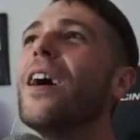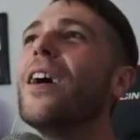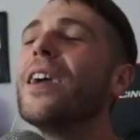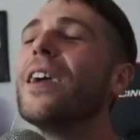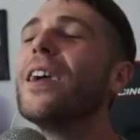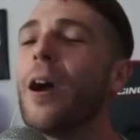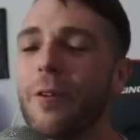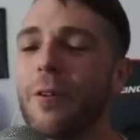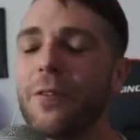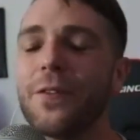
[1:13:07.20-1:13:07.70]

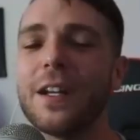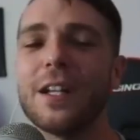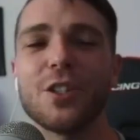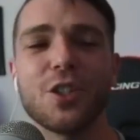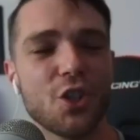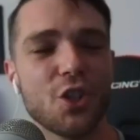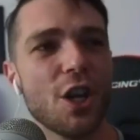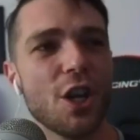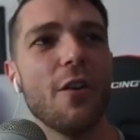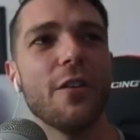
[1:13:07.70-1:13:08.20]
finished the
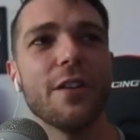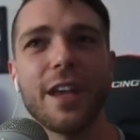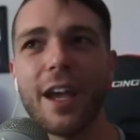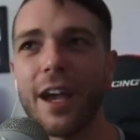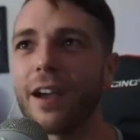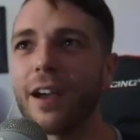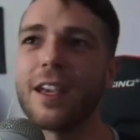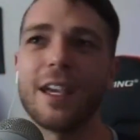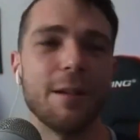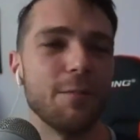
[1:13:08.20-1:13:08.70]
show, and
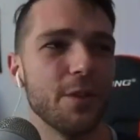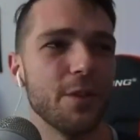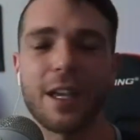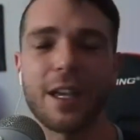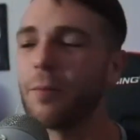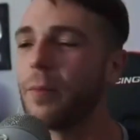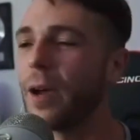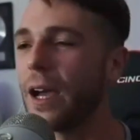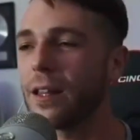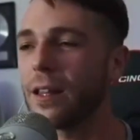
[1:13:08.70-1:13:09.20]
keep looking
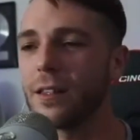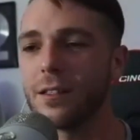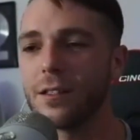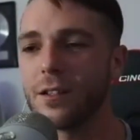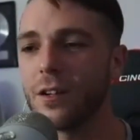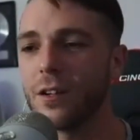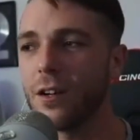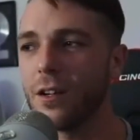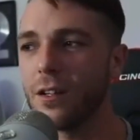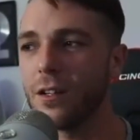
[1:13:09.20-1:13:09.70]
back at these
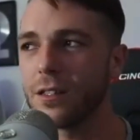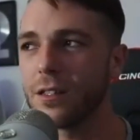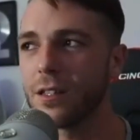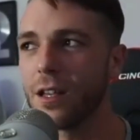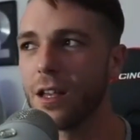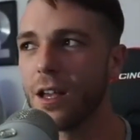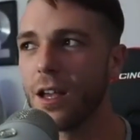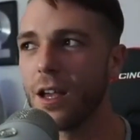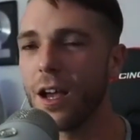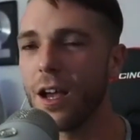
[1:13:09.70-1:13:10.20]
girls,
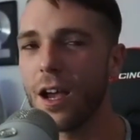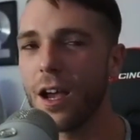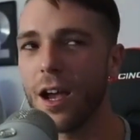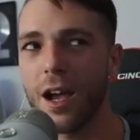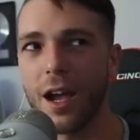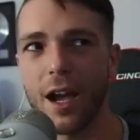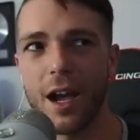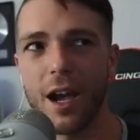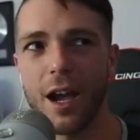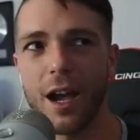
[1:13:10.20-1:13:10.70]

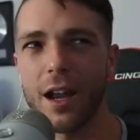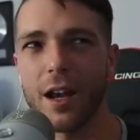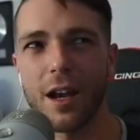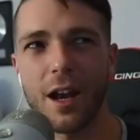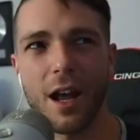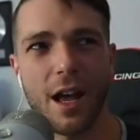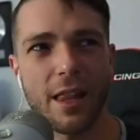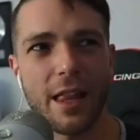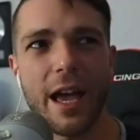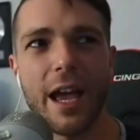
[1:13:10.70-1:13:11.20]
and
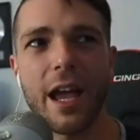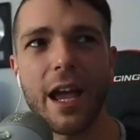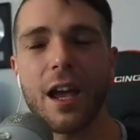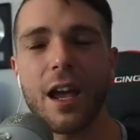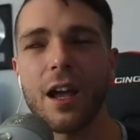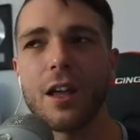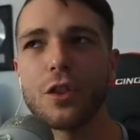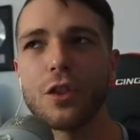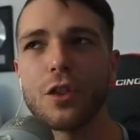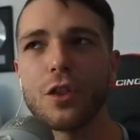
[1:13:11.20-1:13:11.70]
like
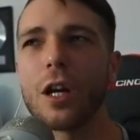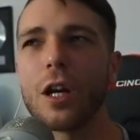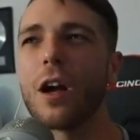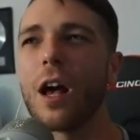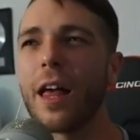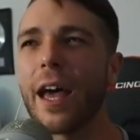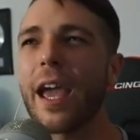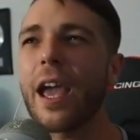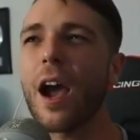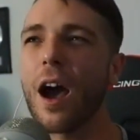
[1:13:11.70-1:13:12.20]
they're
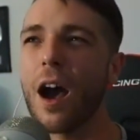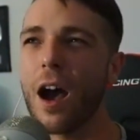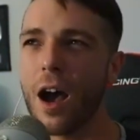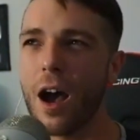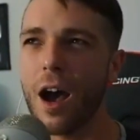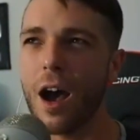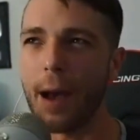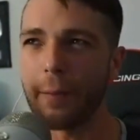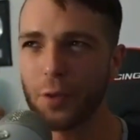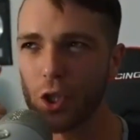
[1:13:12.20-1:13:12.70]
like,
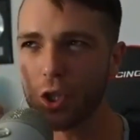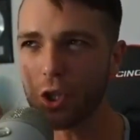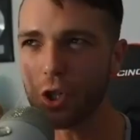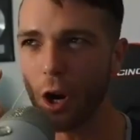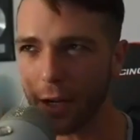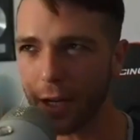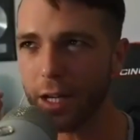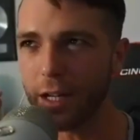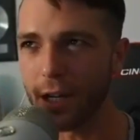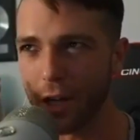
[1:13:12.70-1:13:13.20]
I'm
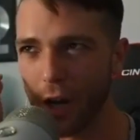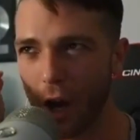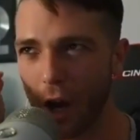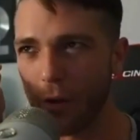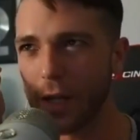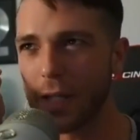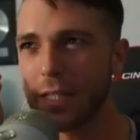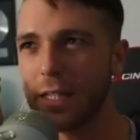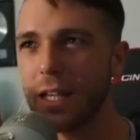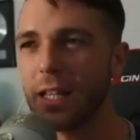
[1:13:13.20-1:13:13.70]
starting to
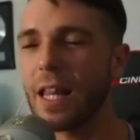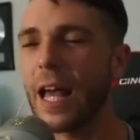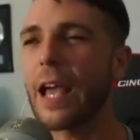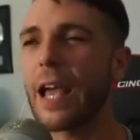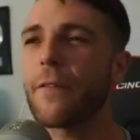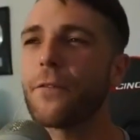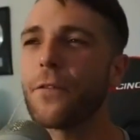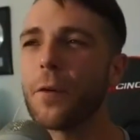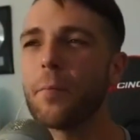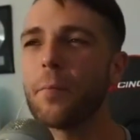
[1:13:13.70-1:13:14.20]
notice it. Like
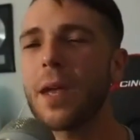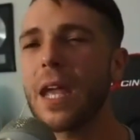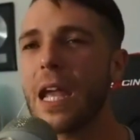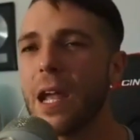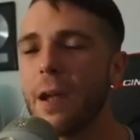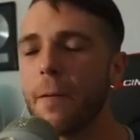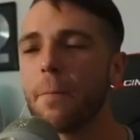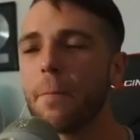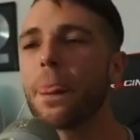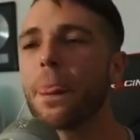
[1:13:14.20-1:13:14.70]
for
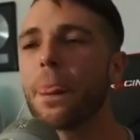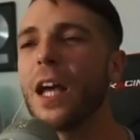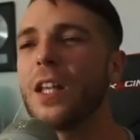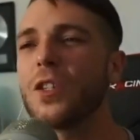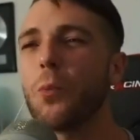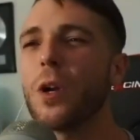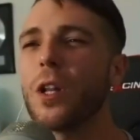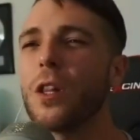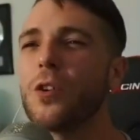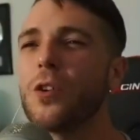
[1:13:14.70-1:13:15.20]
me, it's
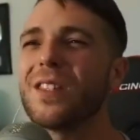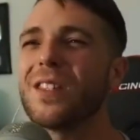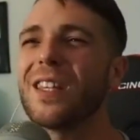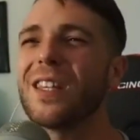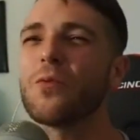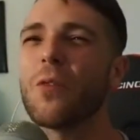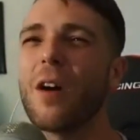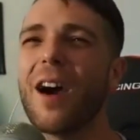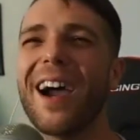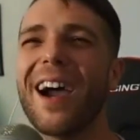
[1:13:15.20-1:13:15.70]
one of those things
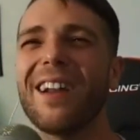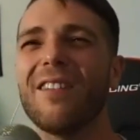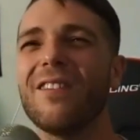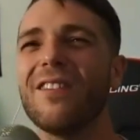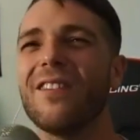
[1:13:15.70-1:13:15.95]
where I don't